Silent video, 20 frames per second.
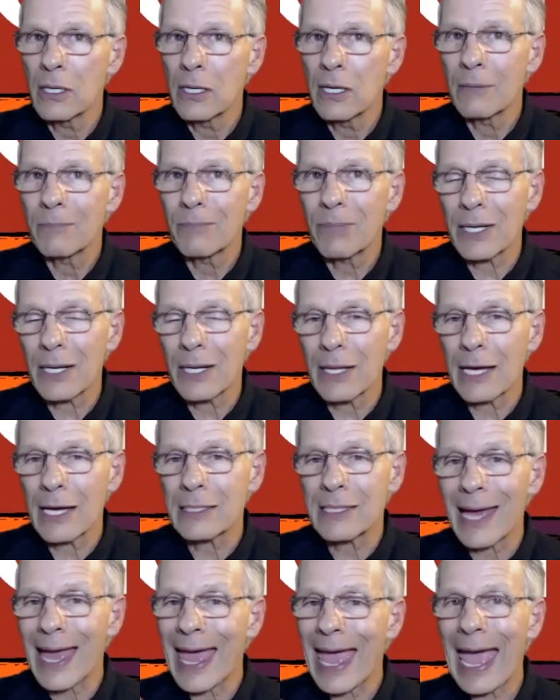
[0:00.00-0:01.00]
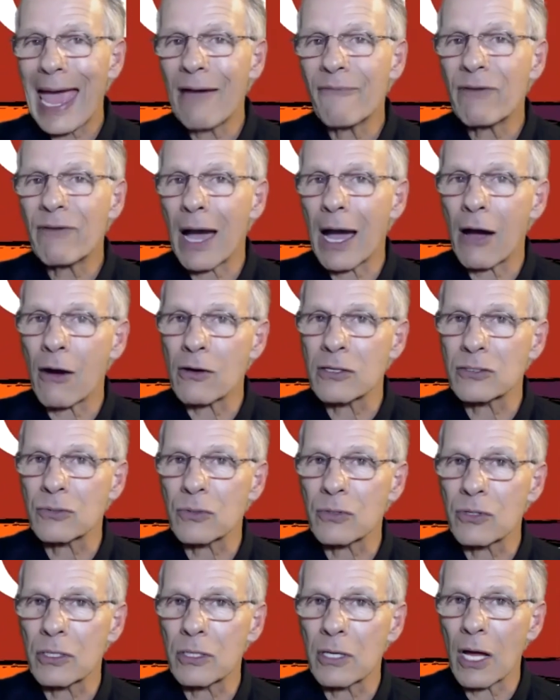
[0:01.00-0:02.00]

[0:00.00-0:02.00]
But I like to have an hour's worth of